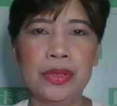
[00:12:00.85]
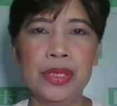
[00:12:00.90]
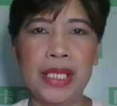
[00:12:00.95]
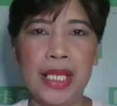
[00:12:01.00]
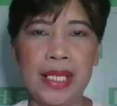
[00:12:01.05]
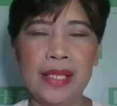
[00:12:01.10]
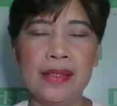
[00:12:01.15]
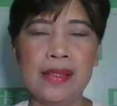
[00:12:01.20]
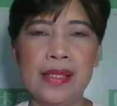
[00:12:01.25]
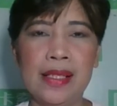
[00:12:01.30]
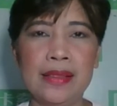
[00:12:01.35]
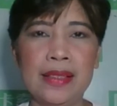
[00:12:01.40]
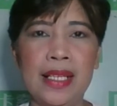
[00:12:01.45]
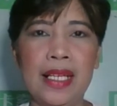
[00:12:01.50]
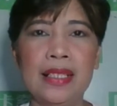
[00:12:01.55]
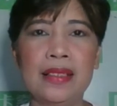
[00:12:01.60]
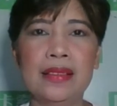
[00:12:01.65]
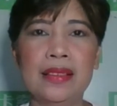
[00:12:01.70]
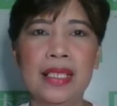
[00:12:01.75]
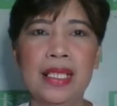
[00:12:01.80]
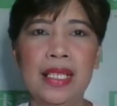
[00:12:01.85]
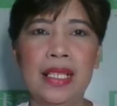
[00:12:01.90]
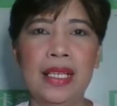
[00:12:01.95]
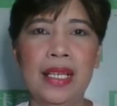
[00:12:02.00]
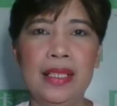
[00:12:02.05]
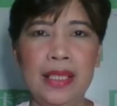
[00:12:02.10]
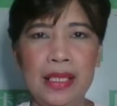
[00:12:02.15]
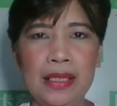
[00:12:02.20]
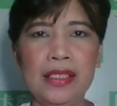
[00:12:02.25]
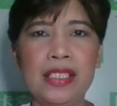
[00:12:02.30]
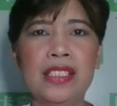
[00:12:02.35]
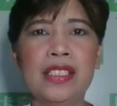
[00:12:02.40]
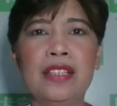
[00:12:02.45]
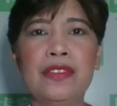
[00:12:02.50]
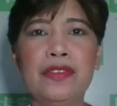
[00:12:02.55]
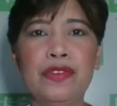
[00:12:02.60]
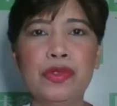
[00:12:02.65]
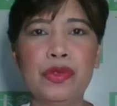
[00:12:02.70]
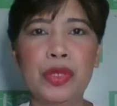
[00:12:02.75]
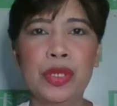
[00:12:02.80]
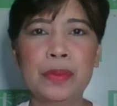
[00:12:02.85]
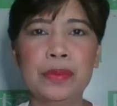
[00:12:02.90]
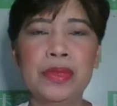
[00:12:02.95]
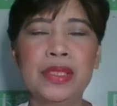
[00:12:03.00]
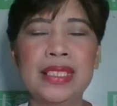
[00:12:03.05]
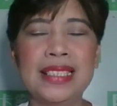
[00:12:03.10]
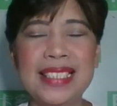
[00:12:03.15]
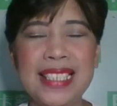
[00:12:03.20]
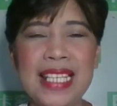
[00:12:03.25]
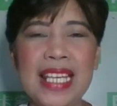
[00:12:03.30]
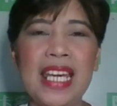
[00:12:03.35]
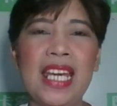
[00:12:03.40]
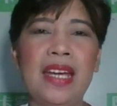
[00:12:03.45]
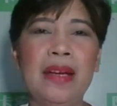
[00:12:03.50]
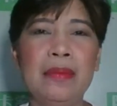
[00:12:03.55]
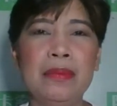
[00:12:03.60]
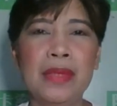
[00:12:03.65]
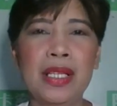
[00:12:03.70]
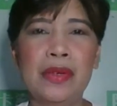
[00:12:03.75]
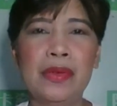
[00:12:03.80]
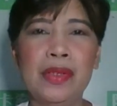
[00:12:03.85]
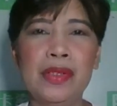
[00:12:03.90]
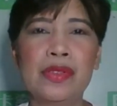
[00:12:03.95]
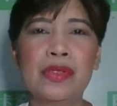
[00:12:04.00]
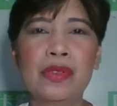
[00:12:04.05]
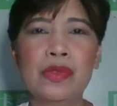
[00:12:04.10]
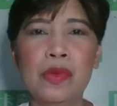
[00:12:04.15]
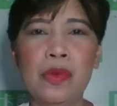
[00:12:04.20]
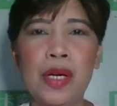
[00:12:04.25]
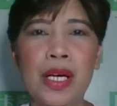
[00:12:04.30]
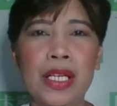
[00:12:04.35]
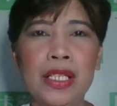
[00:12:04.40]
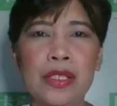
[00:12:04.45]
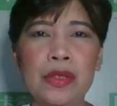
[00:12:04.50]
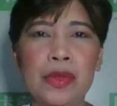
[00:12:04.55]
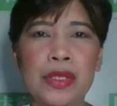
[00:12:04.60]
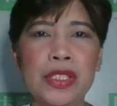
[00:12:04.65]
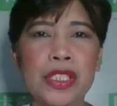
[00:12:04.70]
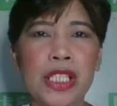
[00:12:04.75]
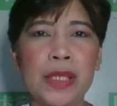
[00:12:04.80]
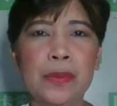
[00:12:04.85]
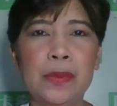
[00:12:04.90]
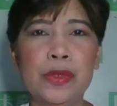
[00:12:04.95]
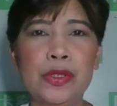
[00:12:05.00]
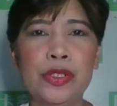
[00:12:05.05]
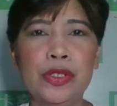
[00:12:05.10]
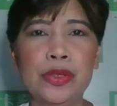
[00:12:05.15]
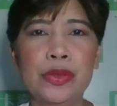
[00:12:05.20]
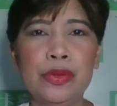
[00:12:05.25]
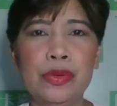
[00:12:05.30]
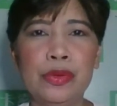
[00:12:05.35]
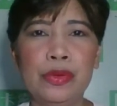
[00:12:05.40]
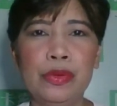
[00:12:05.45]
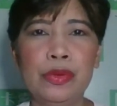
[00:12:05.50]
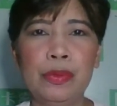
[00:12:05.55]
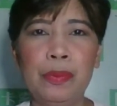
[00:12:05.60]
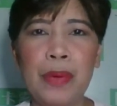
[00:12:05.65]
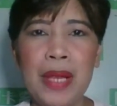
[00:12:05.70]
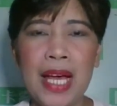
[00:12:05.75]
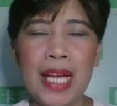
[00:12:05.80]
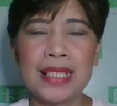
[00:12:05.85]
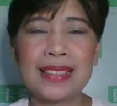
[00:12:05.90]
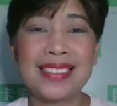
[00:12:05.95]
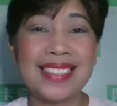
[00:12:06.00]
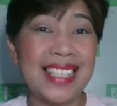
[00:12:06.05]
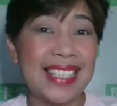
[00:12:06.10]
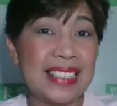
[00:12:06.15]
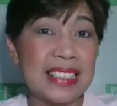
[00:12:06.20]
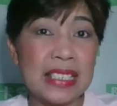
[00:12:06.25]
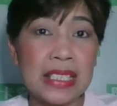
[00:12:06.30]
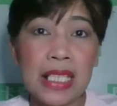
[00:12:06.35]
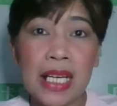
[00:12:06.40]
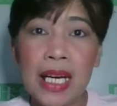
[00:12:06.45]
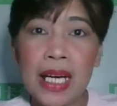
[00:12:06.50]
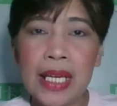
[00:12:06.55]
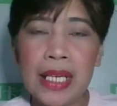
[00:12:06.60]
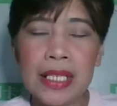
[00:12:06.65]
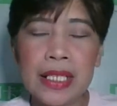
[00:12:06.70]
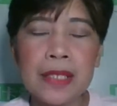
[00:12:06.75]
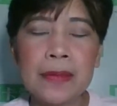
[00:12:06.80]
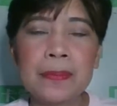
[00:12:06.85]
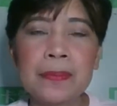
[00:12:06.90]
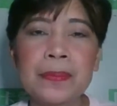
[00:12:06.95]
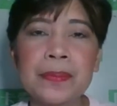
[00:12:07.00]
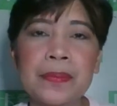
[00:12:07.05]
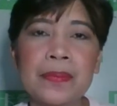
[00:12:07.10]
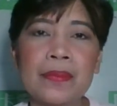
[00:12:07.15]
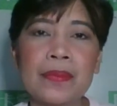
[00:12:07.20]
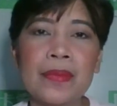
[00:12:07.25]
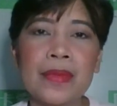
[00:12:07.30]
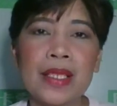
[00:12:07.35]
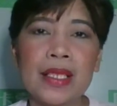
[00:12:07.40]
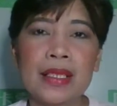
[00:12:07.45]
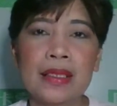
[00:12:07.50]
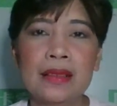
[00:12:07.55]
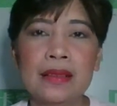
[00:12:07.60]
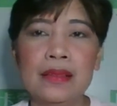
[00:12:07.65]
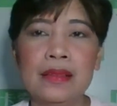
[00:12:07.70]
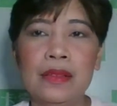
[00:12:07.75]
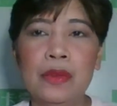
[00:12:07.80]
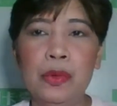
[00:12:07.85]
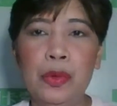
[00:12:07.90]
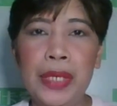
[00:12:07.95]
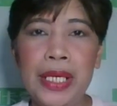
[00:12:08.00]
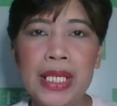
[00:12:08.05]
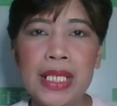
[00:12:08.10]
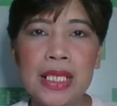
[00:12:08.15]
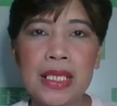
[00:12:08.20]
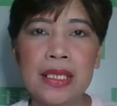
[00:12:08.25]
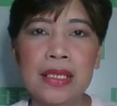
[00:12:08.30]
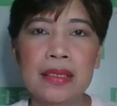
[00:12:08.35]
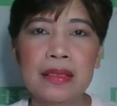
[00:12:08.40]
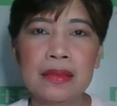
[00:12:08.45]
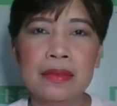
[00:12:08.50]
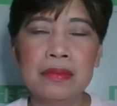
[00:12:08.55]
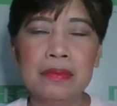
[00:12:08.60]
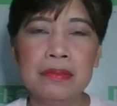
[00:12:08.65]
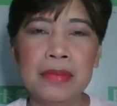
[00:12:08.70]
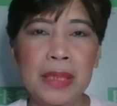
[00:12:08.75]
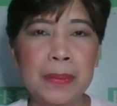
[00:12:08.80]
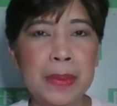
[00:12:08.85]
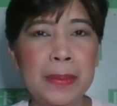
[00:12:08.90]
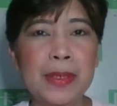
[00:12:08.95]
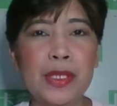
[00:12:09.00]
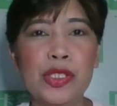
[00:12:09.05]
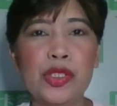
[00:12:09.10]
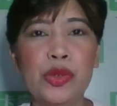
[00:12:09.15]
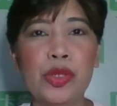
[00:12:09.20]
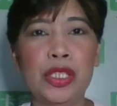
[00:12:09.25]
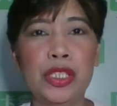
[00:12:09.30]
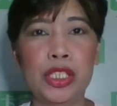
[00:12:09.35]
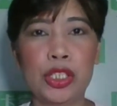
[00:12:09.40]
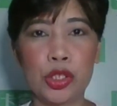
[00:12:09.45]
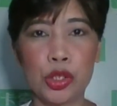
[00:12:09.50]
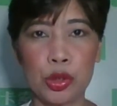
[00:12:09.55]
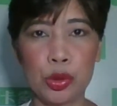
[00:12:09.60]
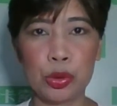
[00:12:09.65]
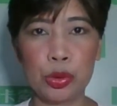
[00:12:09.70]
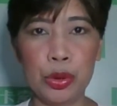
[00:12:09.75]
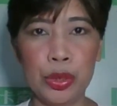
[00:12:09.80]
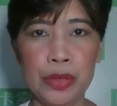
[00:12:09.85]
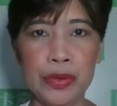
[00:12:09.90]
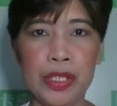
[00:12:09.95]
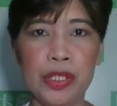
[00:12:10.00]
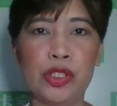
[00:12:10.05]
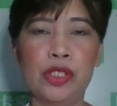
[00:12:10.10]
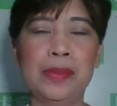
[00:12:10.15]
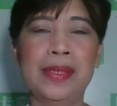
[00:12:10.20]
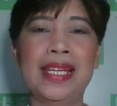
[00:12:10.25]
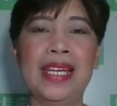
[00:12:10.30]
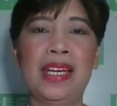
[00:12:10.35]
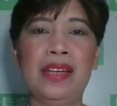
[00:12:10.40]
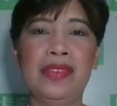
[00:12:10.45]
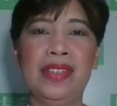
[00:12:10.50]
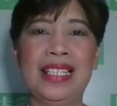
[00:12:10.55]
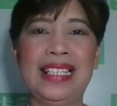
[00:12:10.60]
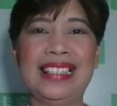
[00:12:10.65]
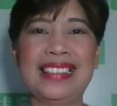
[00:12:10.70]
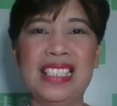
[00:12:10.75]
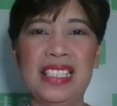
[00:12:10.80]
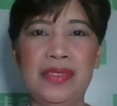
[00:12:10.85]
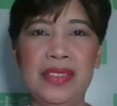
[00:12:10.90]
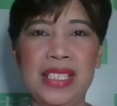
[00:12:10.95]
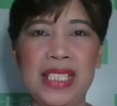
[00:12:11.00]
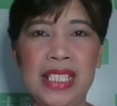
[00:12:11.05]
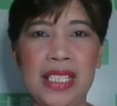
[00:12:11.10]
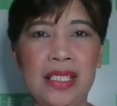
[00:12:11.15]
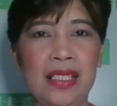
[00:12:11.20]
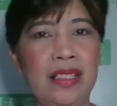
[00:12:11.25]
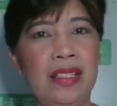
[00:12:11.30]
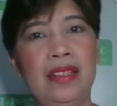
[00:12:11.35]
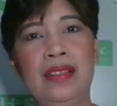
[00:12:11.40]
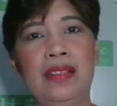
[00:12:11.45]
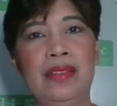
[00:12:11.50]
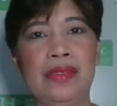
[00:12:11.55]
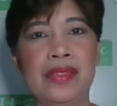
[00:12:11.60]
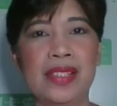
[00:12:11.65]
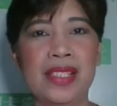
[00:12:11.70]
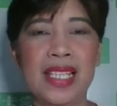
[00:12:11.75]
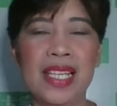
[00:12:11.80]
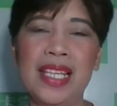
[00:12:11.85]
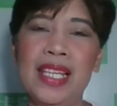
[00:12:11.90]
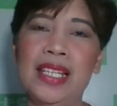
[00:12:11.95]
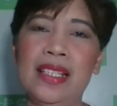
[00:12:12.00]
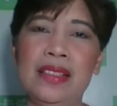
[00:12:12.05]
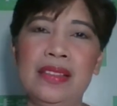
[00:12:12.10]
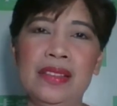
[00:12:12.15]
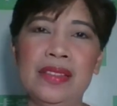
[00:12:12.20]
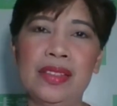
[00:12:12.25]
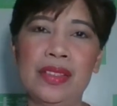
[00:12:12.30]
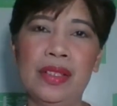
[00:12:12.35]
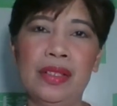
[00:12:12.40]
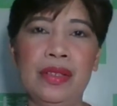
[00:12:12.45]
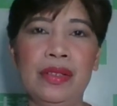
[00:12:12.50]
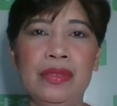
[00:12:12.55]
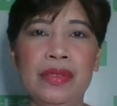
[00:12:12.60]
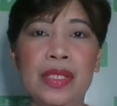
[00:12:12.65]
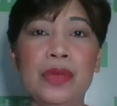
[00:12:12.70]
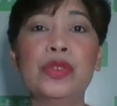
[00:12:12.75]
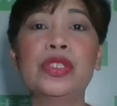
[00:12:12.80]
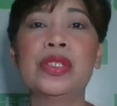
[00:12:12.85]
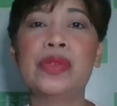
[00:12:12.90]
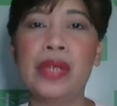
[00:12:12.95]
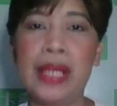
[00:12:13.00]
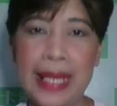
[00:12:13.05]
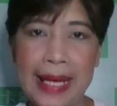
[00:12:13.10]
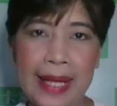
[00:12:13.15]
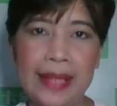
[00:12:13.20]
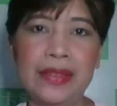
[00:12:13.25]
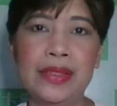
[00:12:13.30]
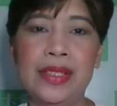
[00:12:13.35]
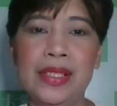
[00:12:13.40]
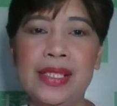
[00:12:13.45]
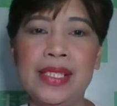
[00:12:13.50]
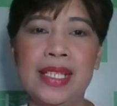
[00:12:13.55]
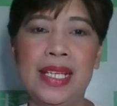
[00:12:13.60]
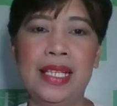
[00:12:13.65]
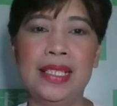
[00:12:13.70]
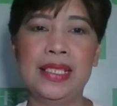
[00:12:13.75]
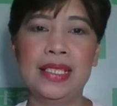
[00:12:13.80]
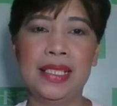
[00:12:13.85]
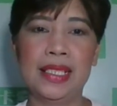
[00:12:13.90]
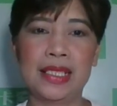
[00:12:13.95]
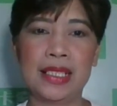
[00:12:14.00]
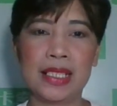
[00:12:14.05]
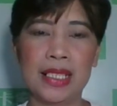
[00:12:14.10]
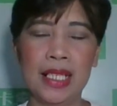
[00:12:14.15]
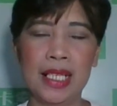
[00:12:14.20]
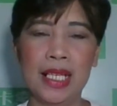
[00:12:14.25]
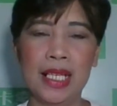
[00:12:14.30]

days like that, and then just inform the TM the reason why you weren't able to plot the entire week. Maybe because you are not sure that you'll be having an activity on those days, so they would really understand it.